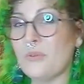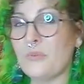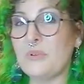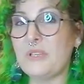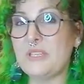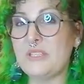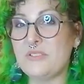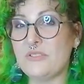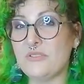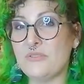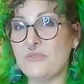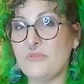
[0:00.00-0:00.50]
we
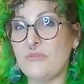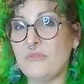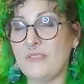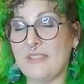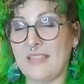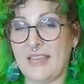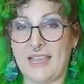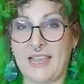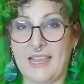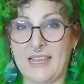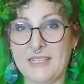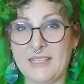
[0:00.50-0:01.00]
do
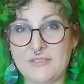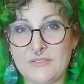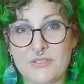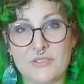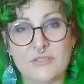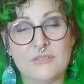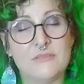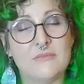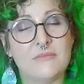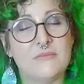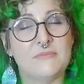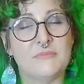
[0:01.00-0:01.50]
that,
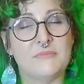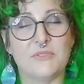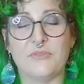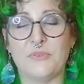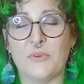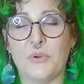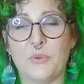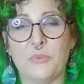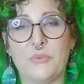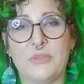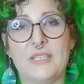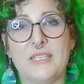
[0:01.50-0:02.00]

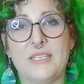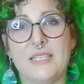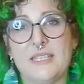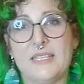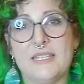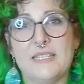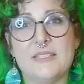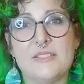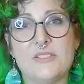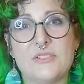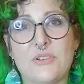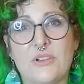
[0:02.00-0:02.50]
before we get
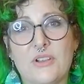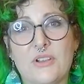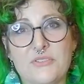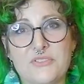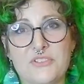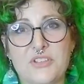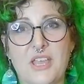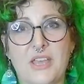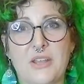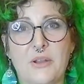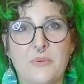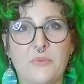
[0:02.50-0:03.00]
into our
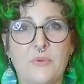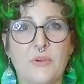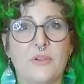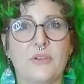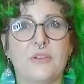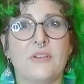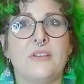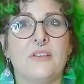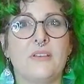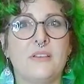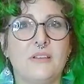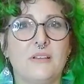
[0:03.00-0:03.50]
shadow
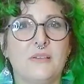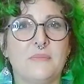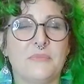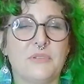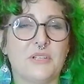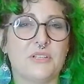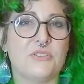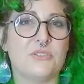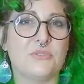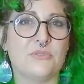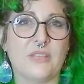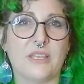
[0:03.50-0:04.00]
work, I'm going
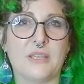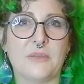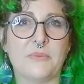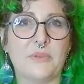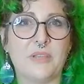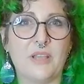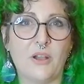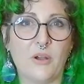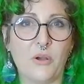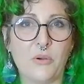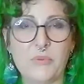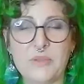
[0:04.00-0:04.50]
to do like we
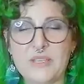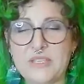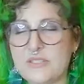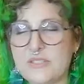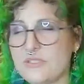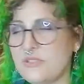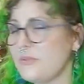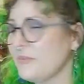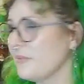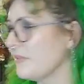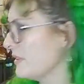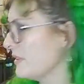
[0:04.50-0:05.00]
always do. We're